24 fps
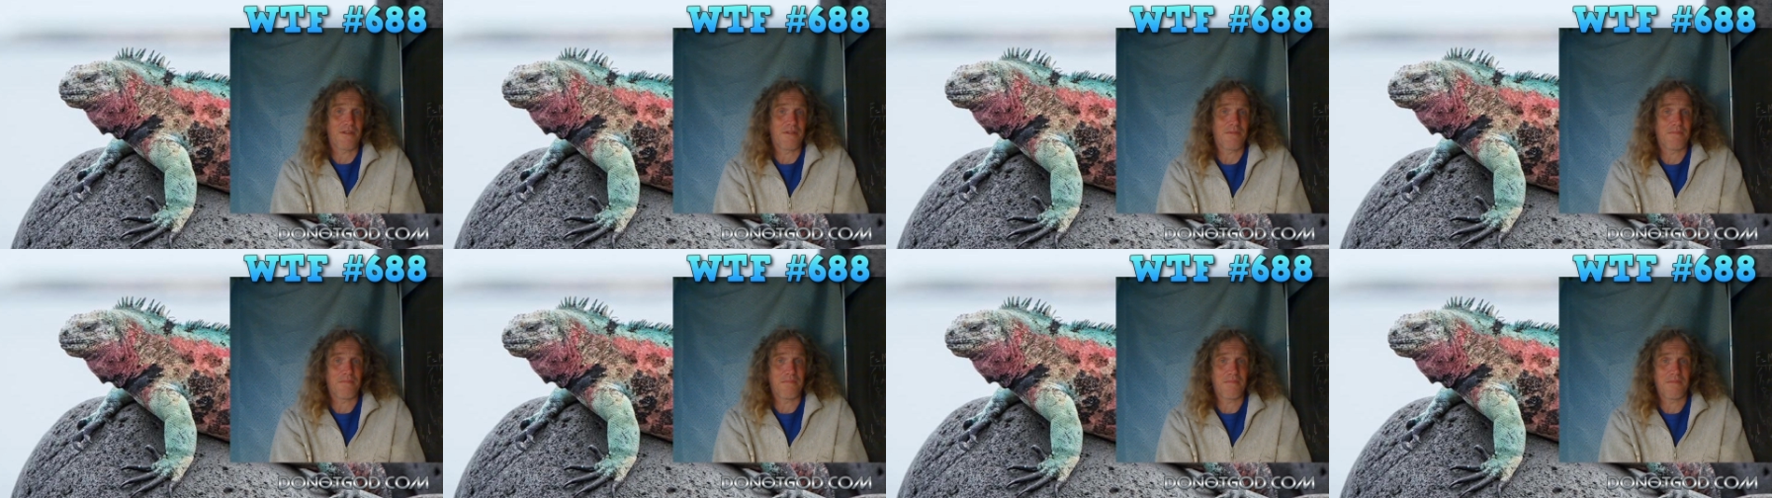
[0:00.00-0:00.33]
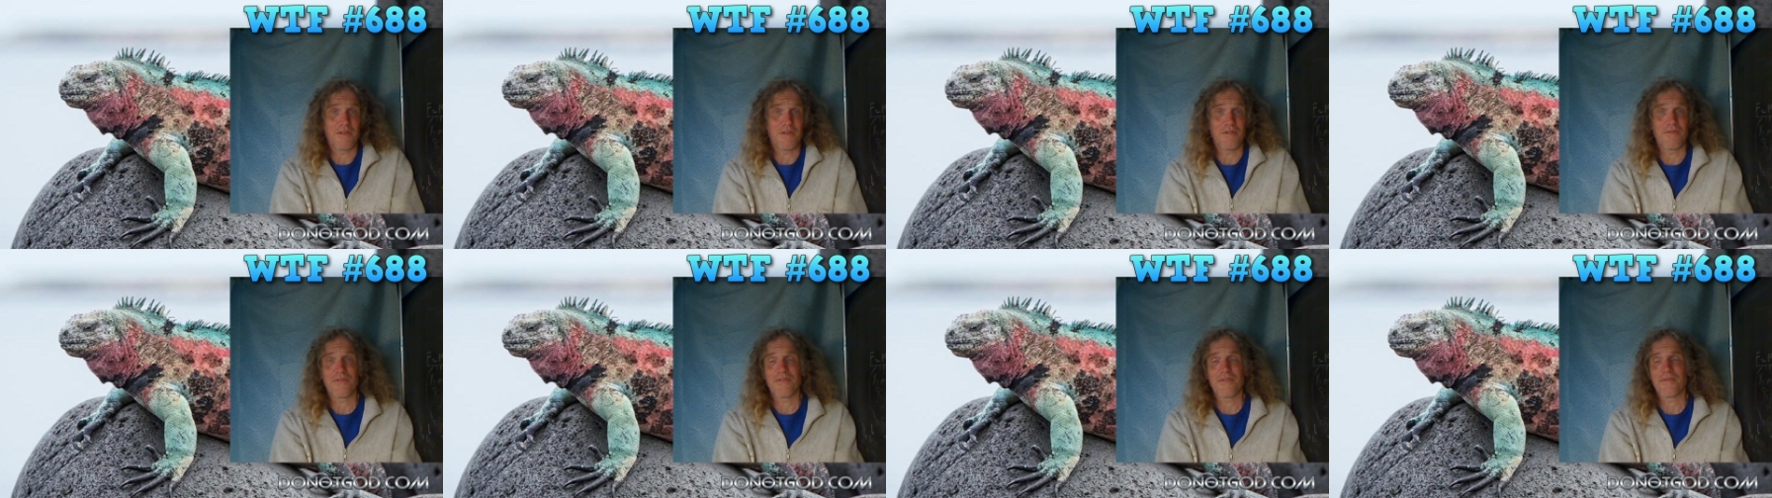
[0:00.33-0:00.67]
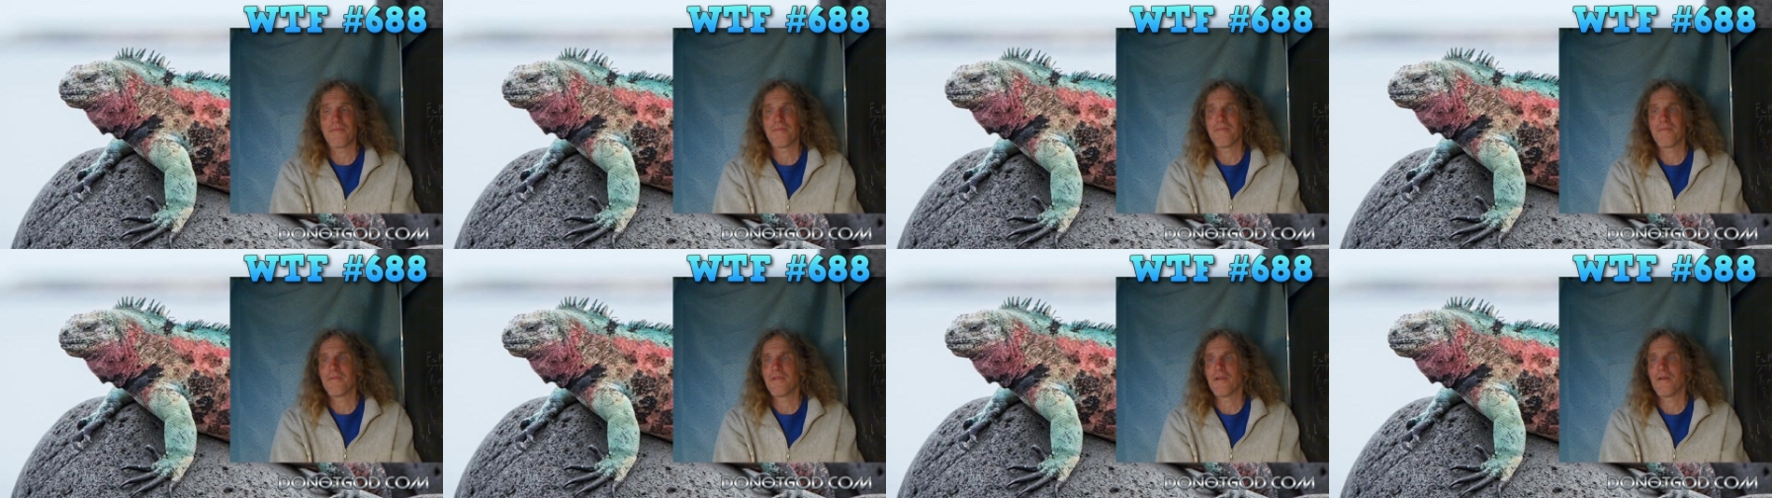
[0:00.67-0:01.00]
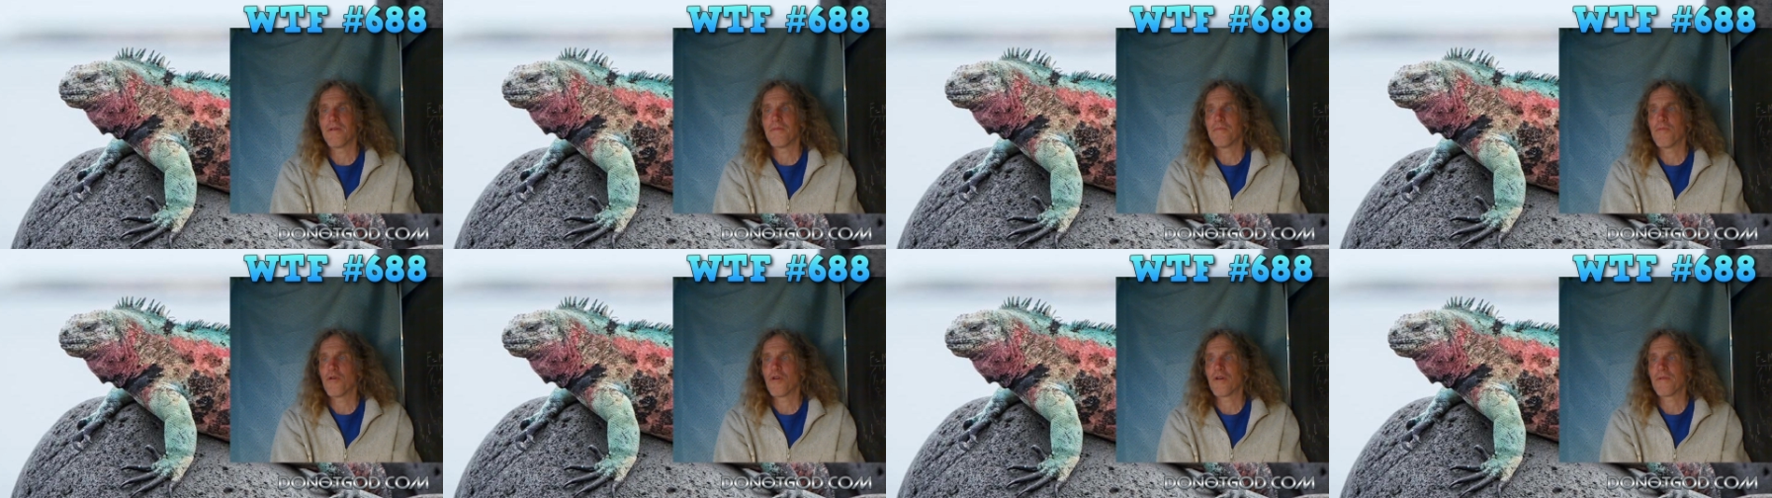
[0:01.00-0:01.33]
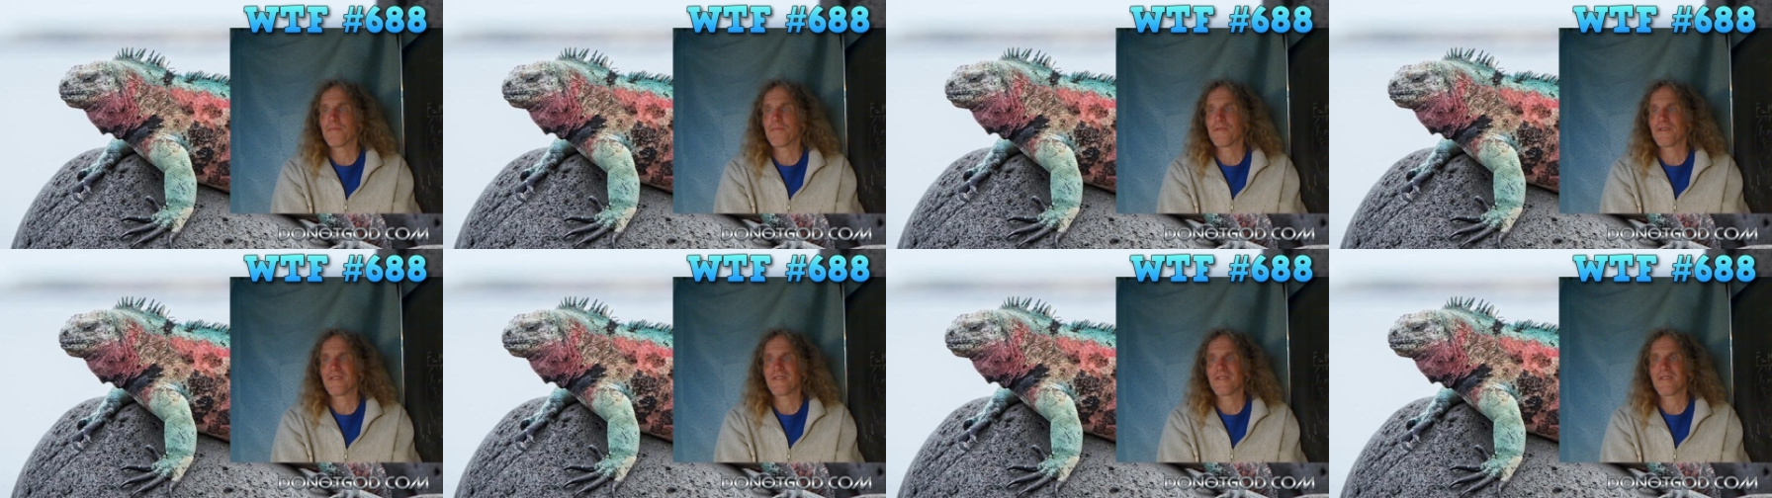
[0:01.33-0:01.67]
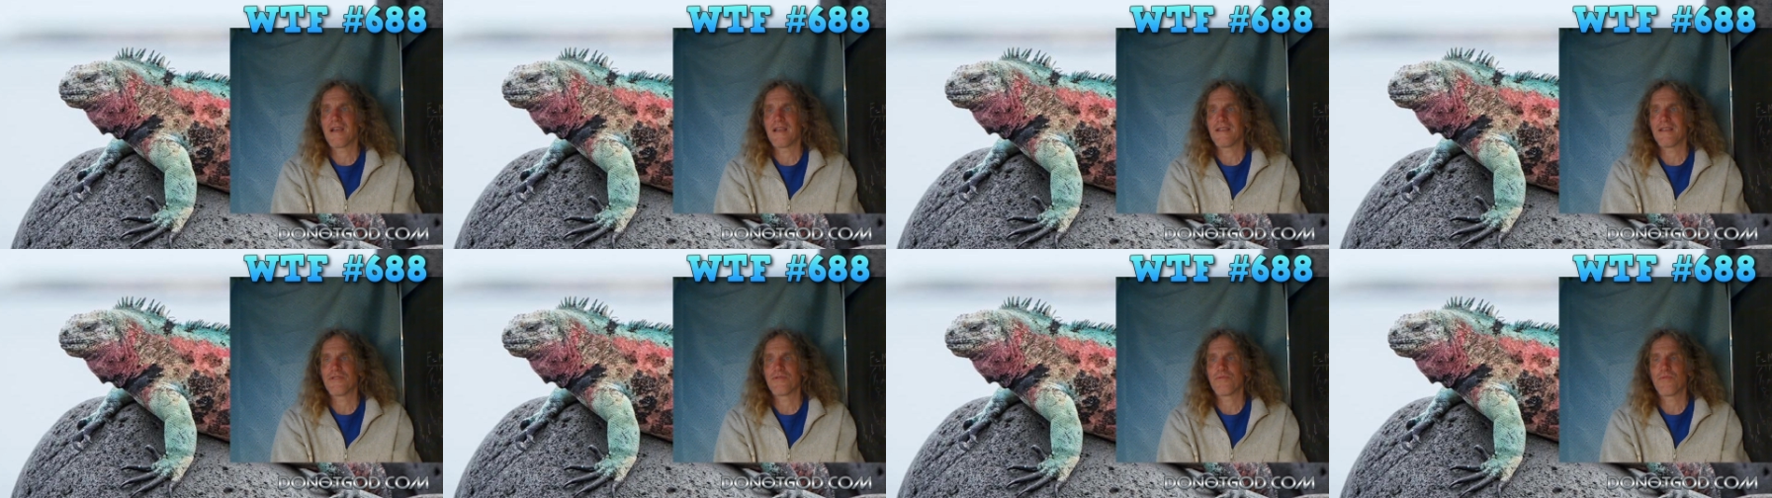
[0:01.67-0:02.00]
You can use a you know more
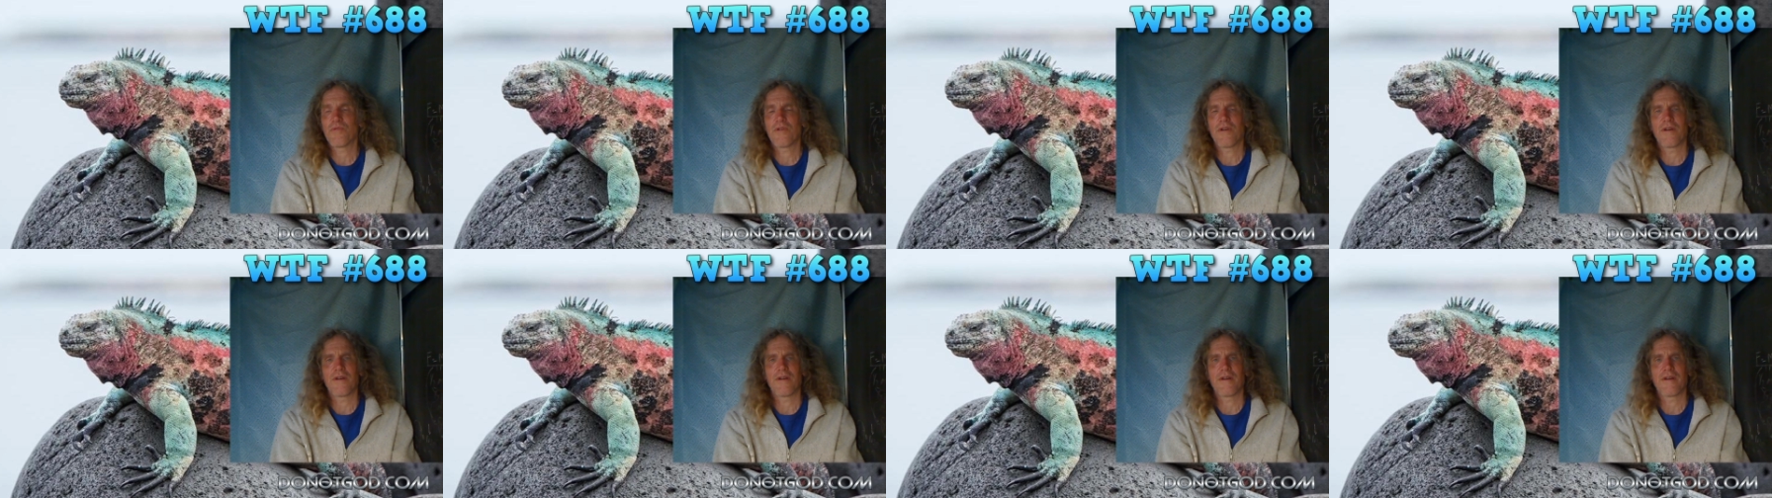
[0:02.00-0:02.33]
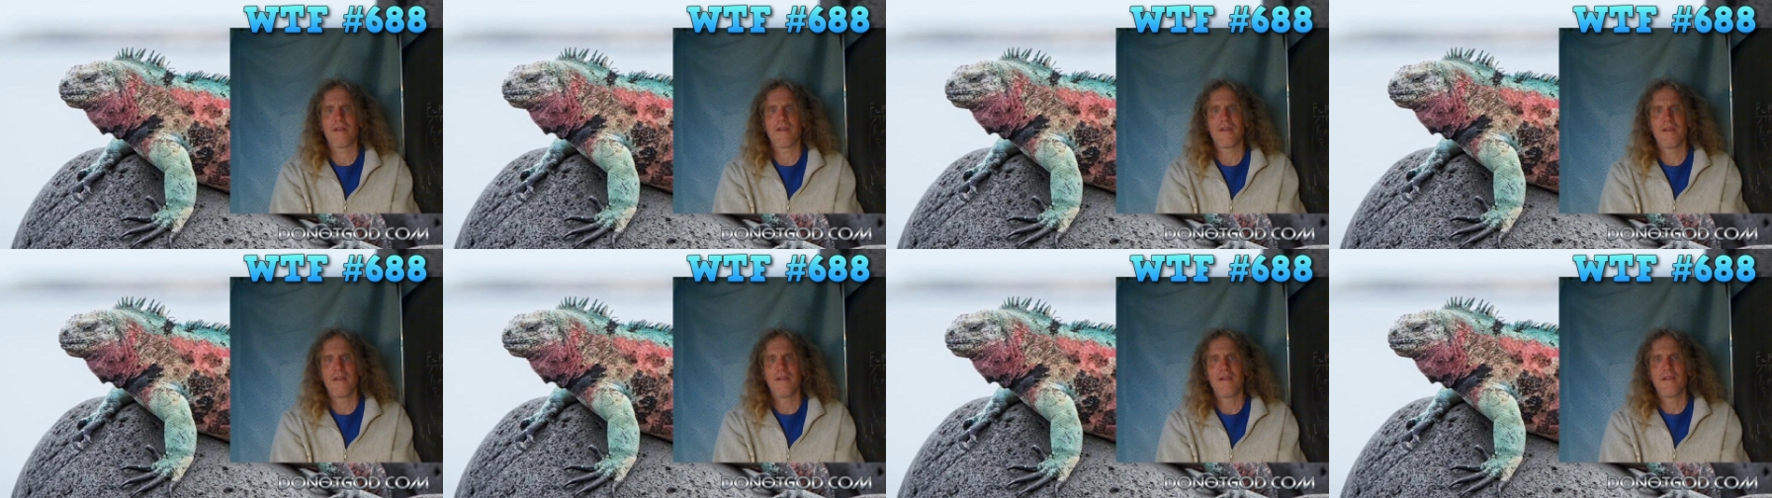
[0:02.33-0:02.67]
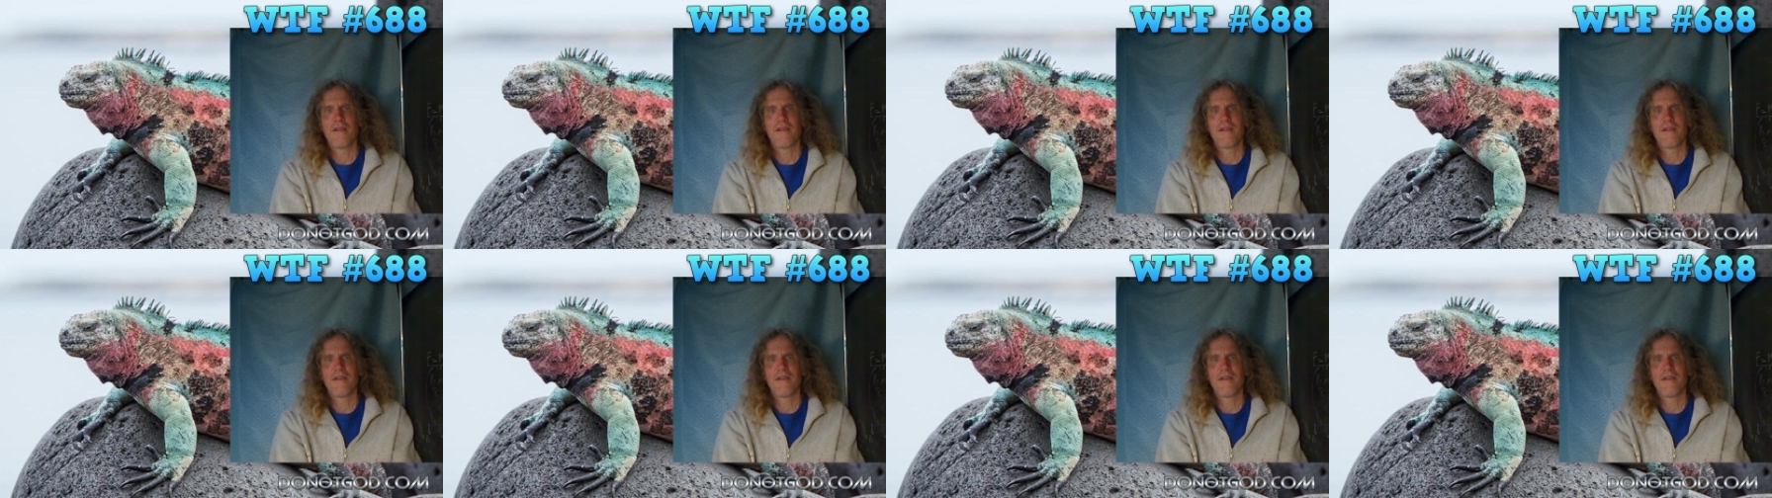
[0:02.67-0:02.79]
precise word.